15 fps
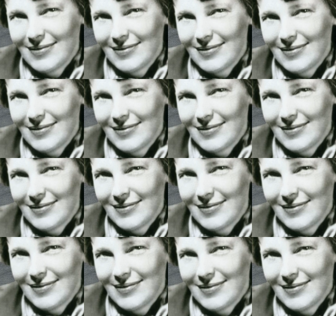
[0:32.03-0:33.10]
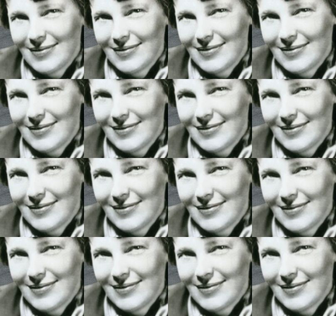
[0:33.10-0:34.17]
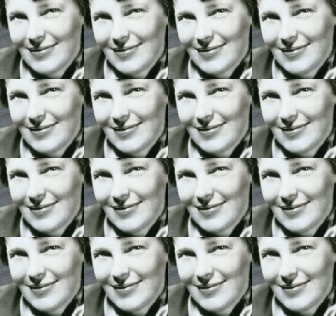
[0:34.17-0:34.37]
Nothing is said.